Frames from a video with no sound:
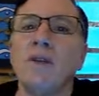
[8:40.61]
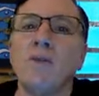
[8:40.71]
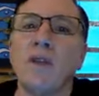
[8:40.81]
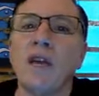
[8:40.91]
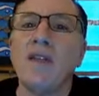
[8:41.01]

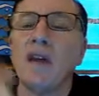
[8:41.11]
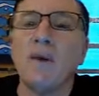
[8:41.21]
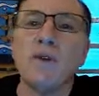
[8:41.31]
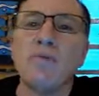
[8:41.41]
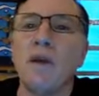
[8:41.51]
what they thought
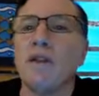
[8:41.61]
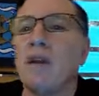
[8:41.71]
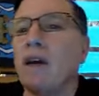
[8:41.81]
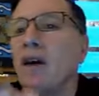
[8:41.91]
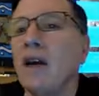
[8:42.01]
was meant
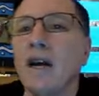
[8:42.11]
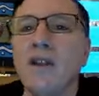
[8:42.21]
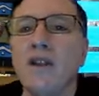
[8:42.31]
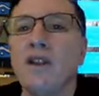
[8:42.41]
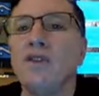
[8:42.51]
there,
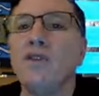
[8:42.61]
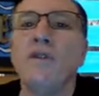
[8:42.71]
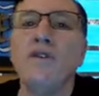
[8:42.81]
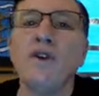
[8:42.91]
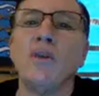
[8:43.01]
and then the two
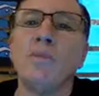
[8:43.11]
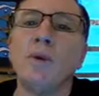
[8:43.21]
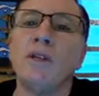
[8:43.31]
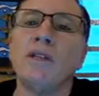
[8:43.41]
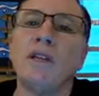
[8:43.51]
of you can
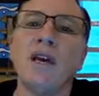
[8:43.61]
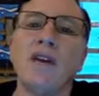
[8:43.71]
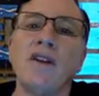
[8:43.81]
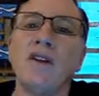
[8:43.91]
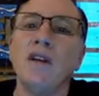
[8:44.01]
put it
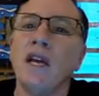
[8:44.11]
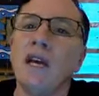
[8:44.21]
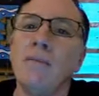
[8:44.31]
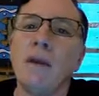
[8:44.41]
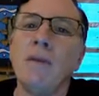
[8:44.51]
together
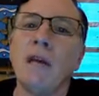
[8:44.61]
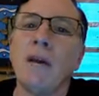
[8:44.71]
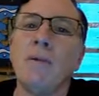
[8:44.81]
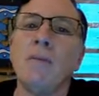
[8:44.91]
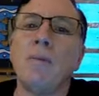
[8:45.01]
and maybe
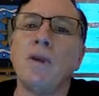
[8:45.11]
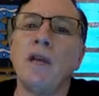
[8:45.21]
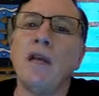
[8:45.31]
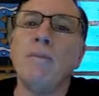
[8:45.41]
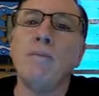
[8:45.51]
come up with
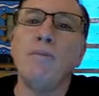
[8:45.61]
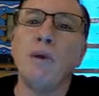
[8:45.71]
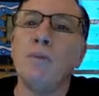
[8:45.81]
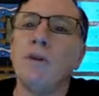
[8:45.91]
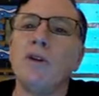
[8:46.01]
a
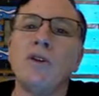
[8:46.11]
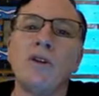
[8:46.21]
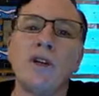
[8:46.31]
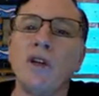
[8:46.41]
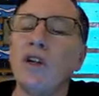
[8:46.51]
biblical
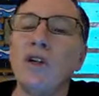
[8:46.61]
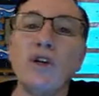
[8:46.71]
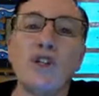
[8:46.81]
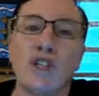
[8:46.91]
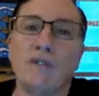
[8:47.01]

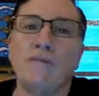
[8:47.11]
conclusion.